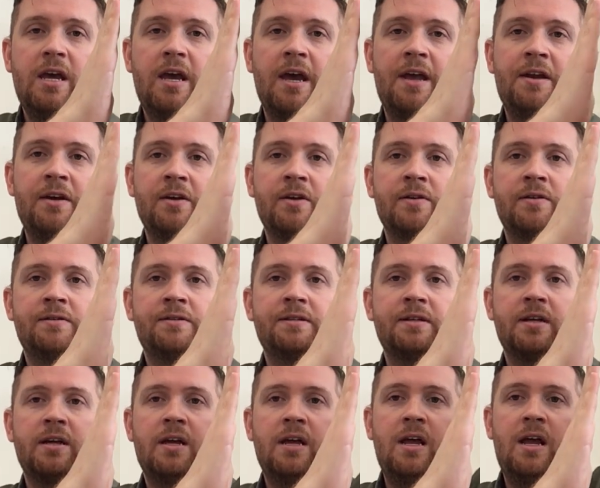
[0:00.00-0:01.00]
and it goes,
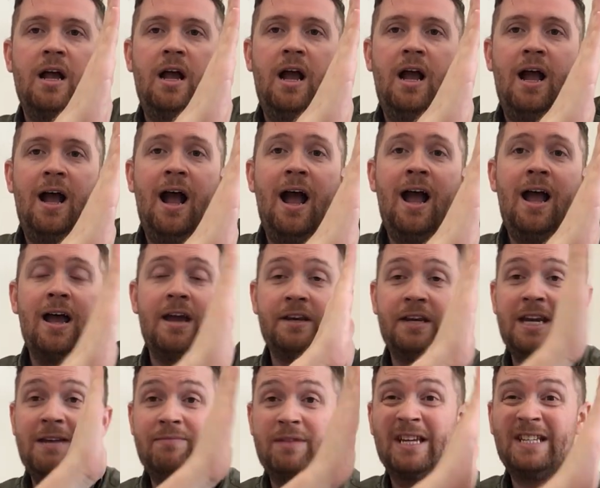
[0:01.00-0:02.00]
I
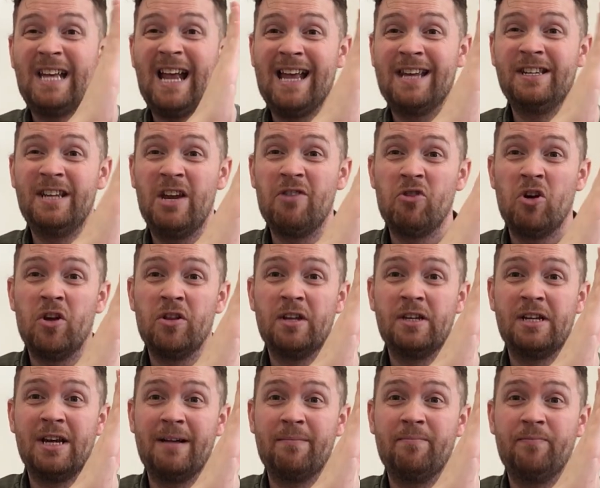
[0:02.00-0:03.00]
keep this hand here all
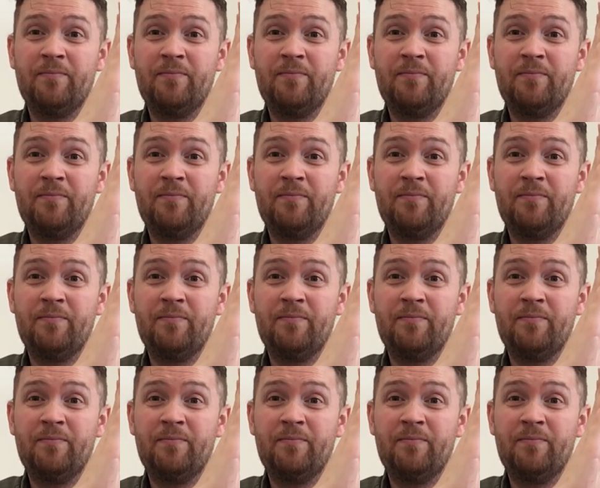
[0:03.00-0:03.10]
the time.